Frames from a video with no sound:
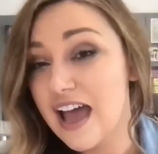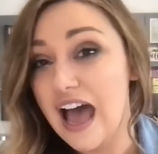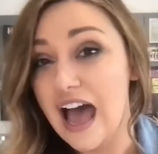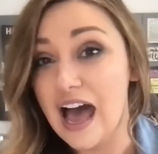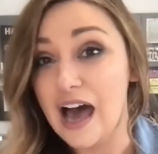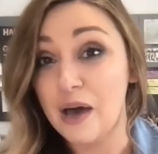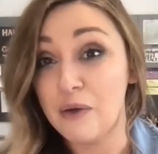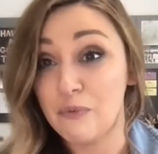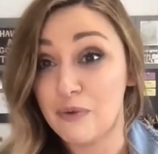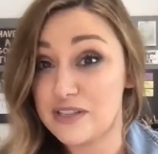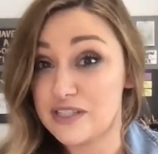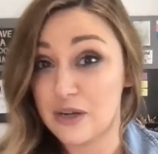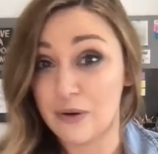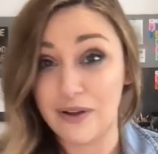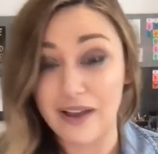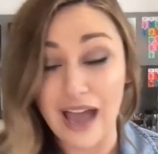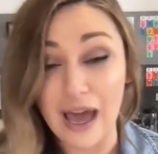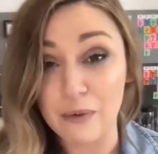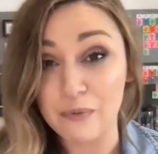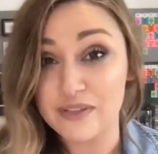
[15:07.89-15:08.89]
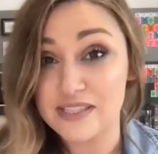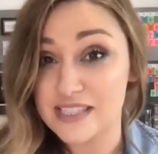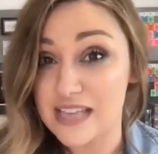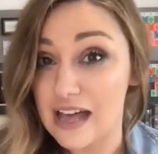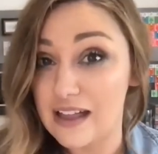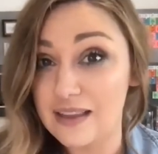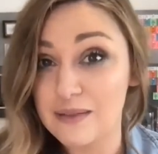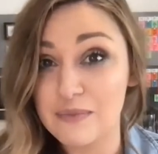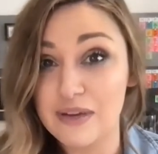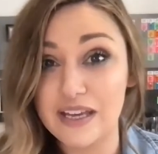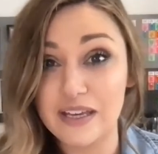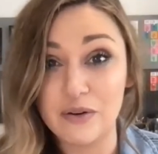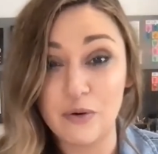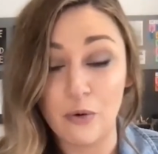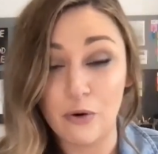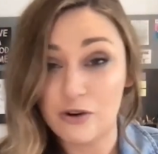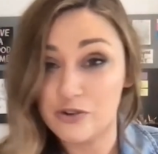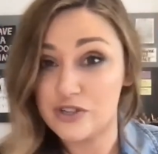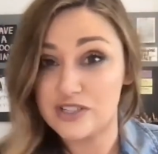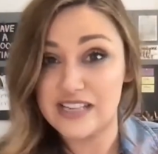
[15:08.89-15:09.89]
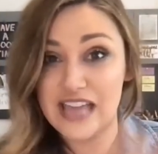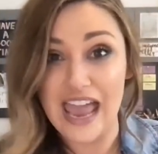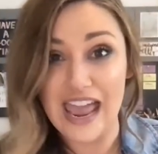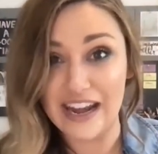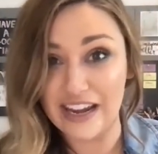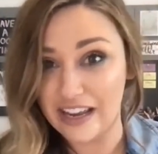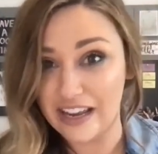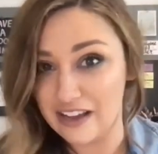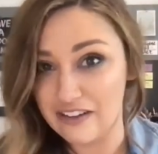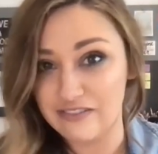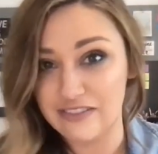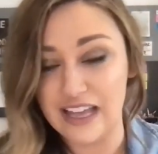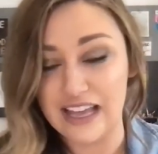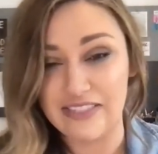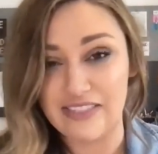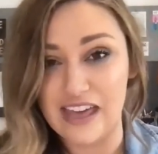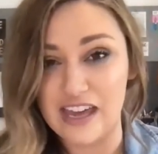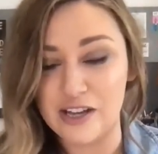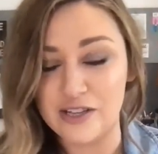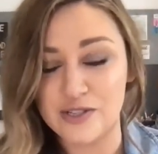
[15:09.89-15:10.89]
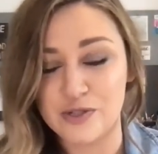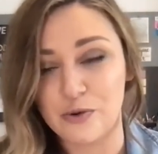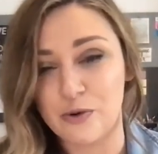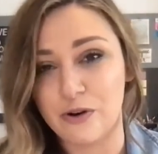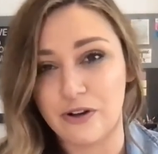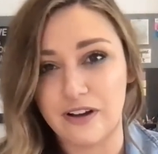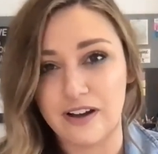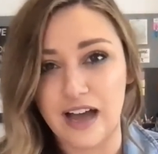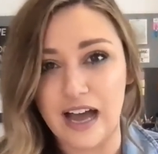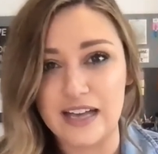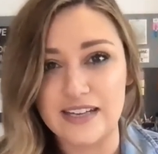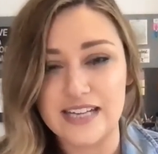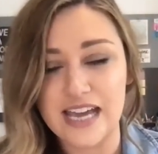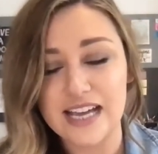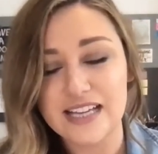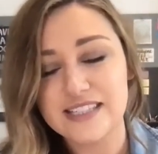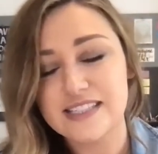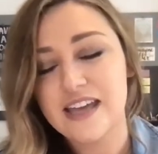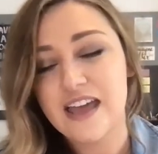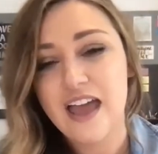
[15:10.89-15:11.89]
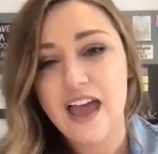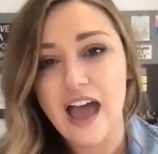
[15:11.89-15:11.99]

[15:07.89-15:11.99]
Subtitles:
on what's going on with Solomon or just any of like that historical context,